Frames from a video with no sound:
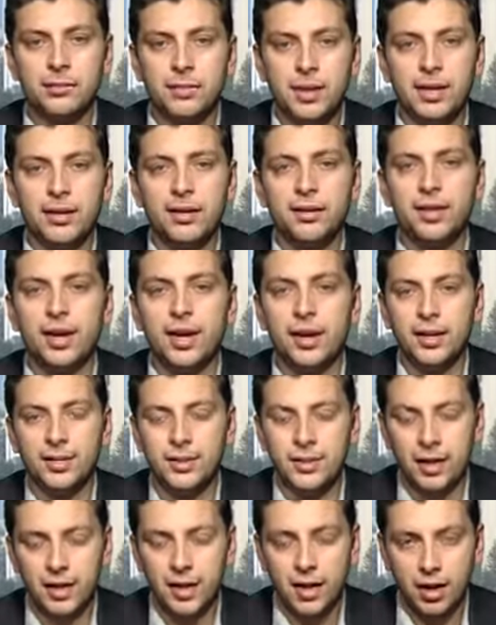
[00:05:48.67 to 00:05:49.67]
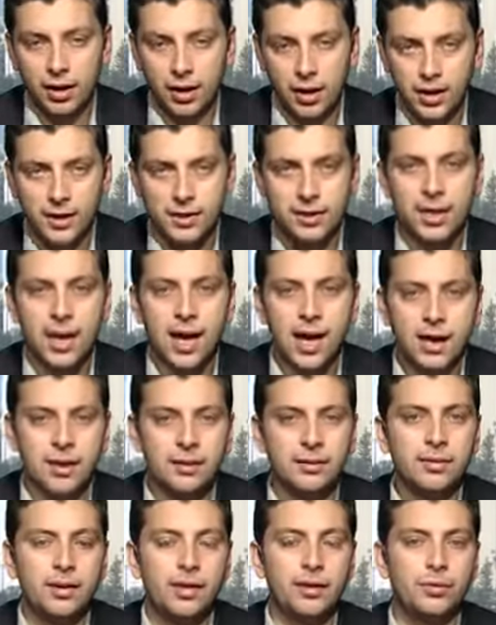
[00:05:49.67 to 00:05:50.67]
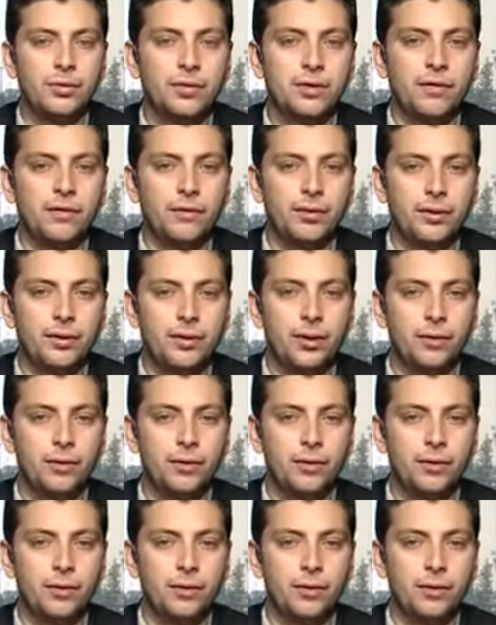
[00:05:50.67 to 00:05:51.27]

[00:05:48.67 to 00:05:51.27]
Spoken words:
mainly the ISIS and Nusra Front,